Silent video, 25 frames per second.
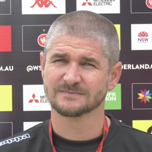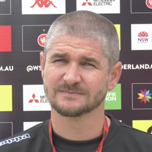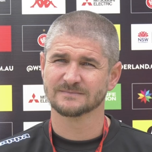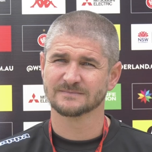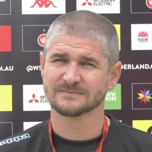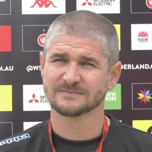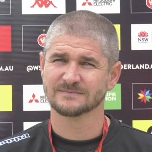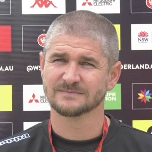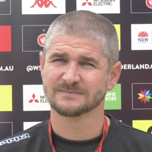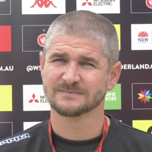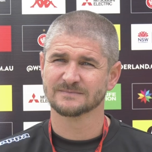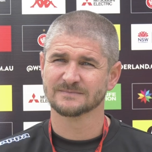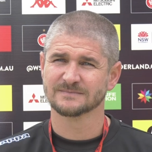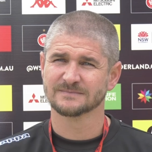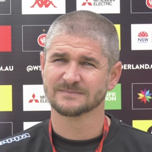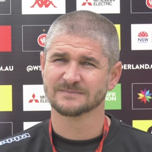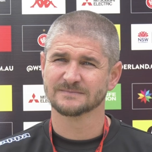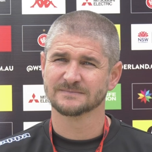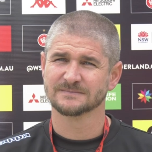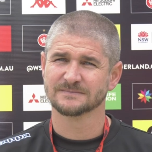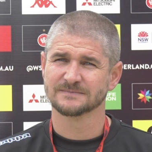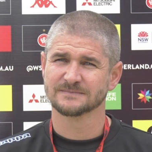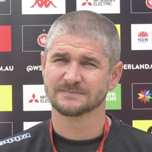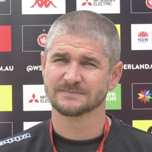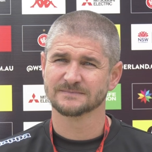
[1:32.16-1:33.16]

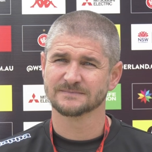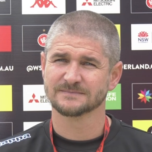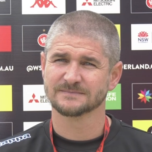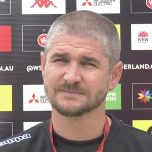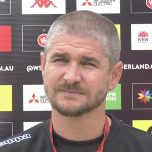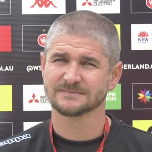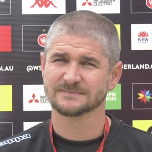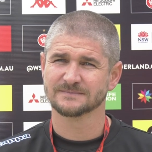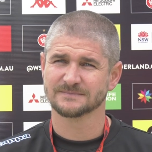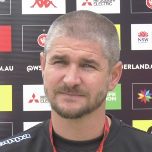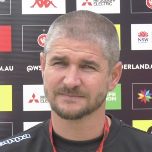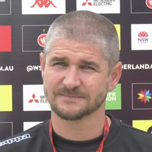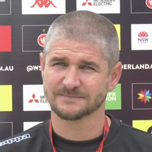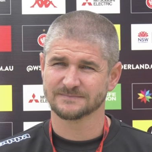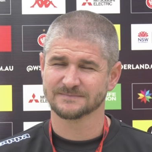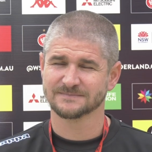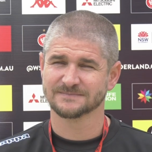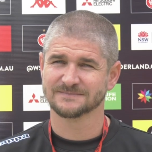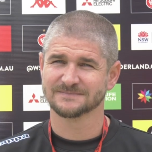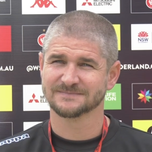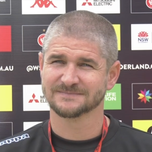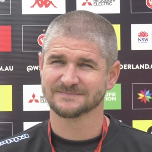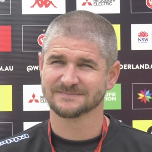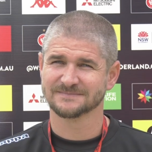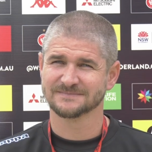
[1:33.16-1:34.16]

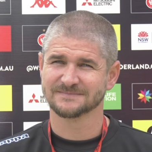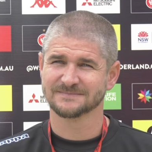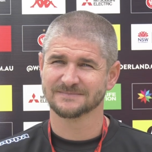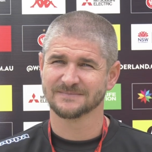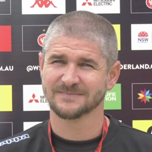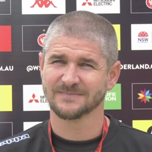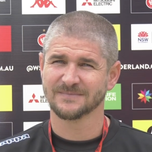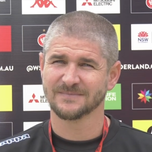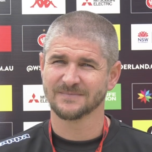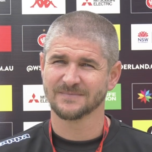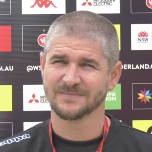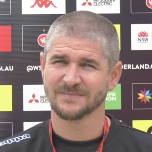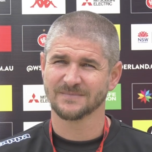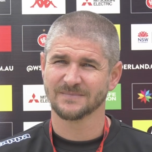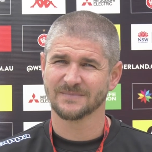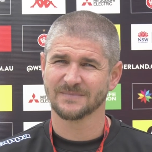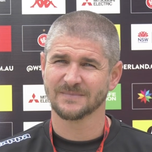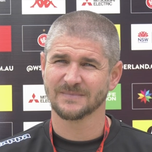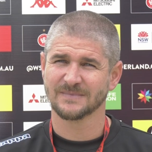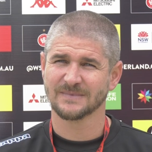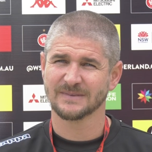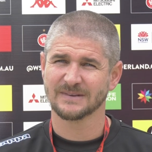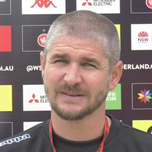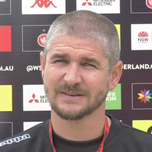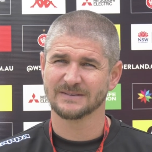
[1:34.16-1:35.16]

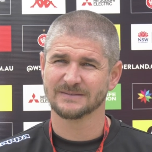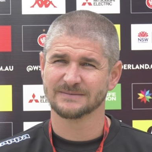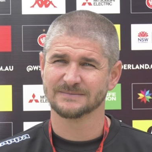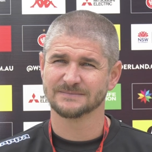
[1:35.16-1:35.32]
(no one is talking)